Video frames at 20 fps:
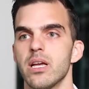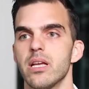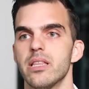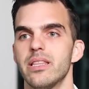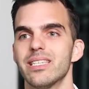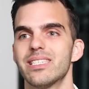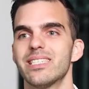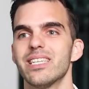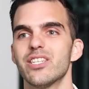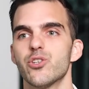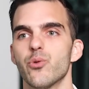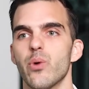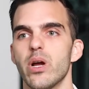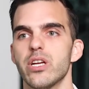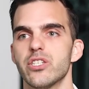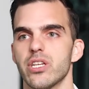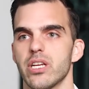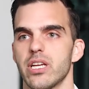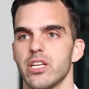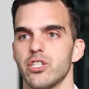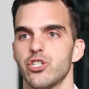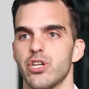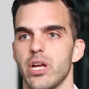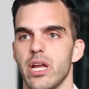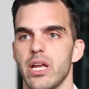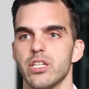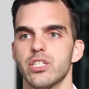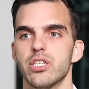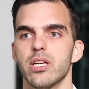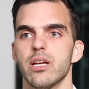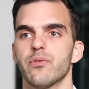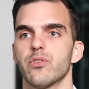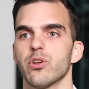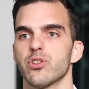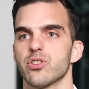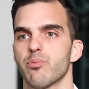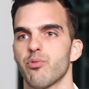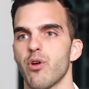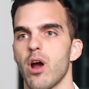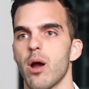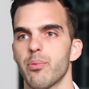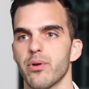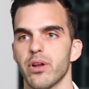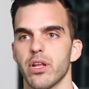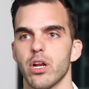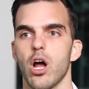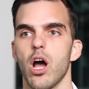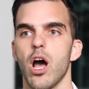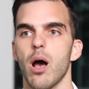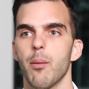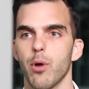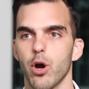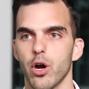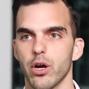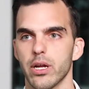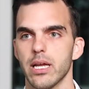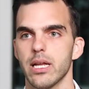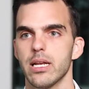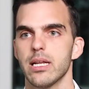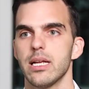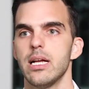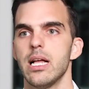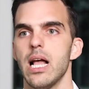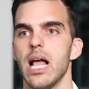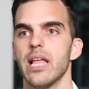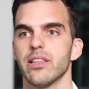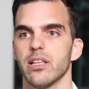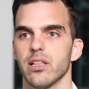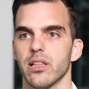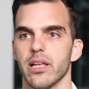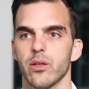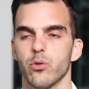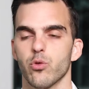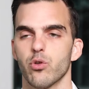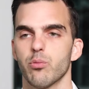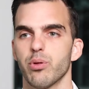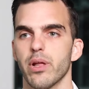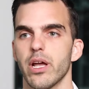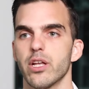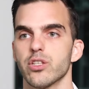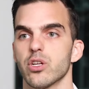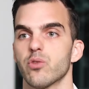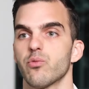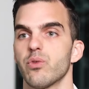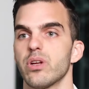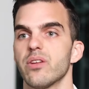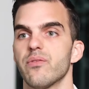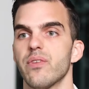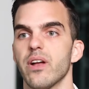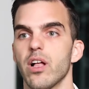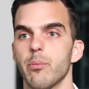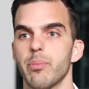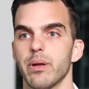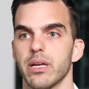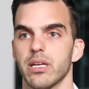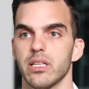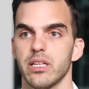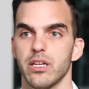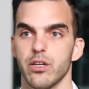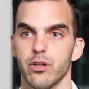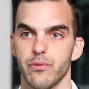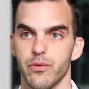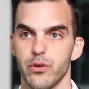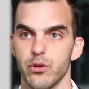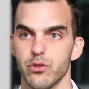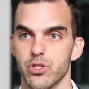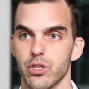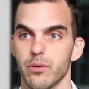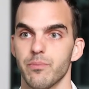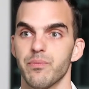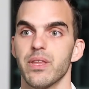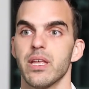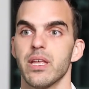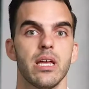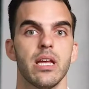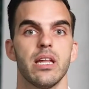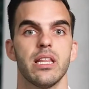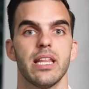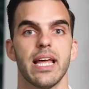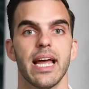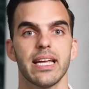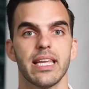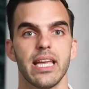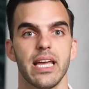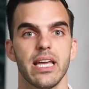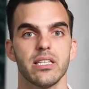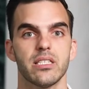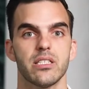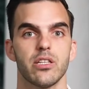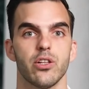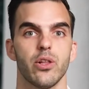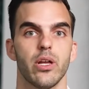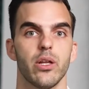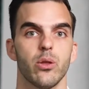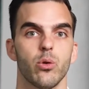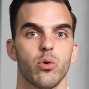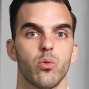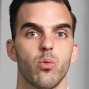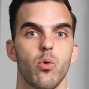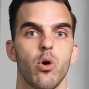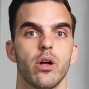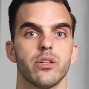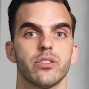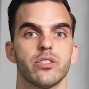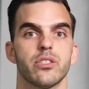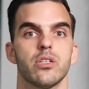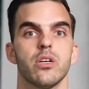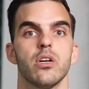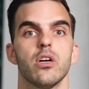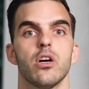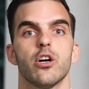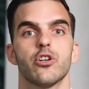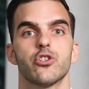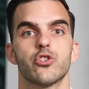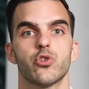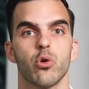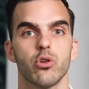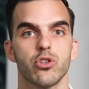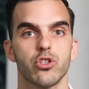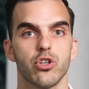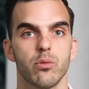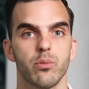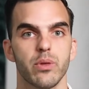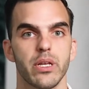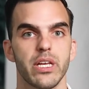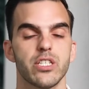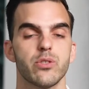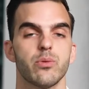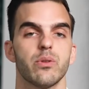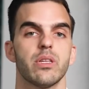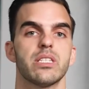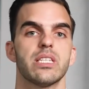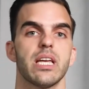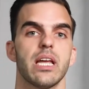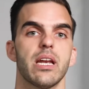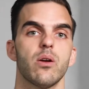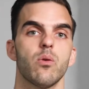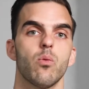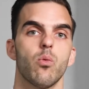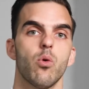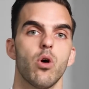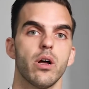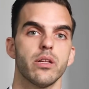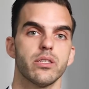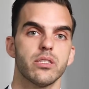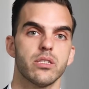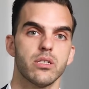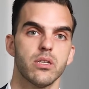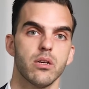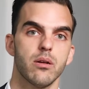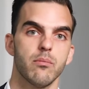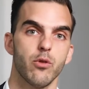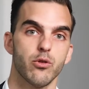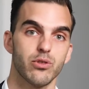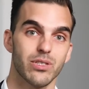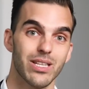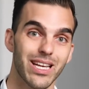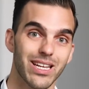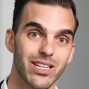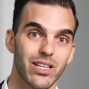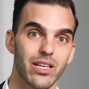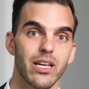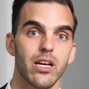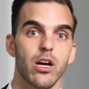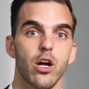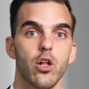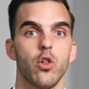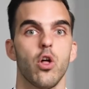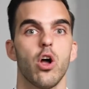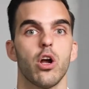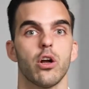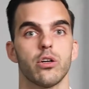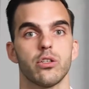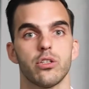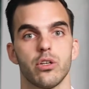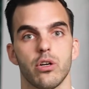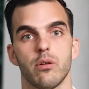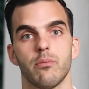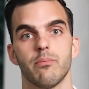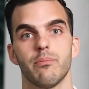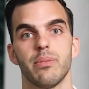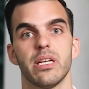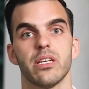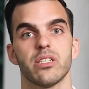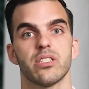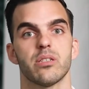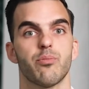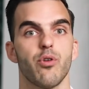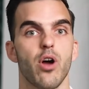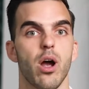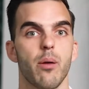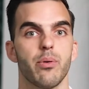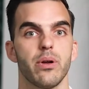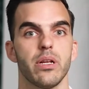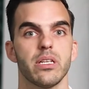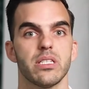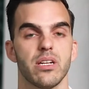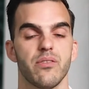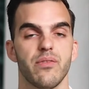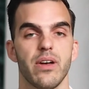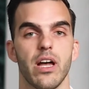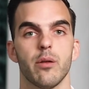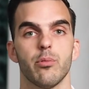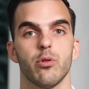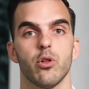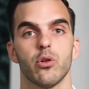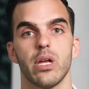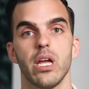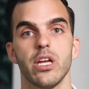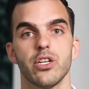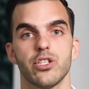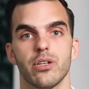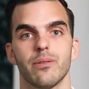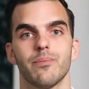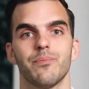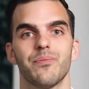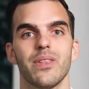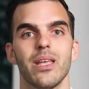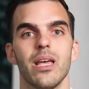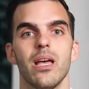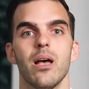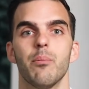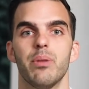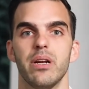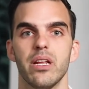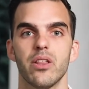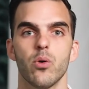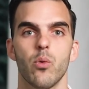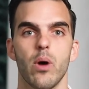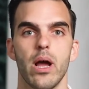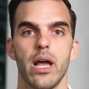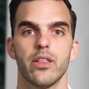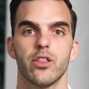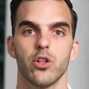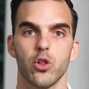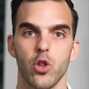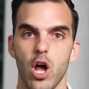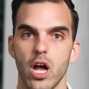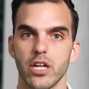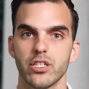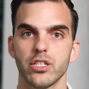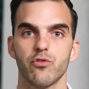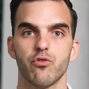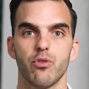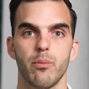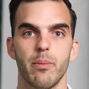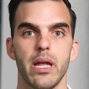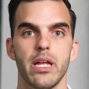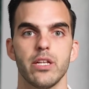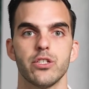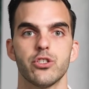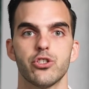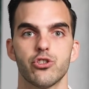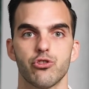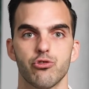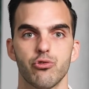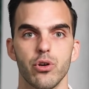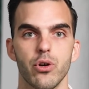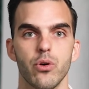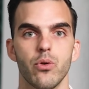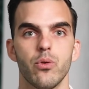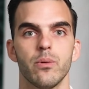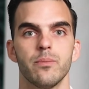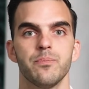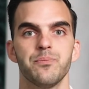This situation can change if there's a property in a hot market and the landlord plans on redeveloping in the near future. In that case, the landlord wants a short-term lease when the tenant wants, most likely, a longer term because the property is in a valuable location. But either way, the logic remains true.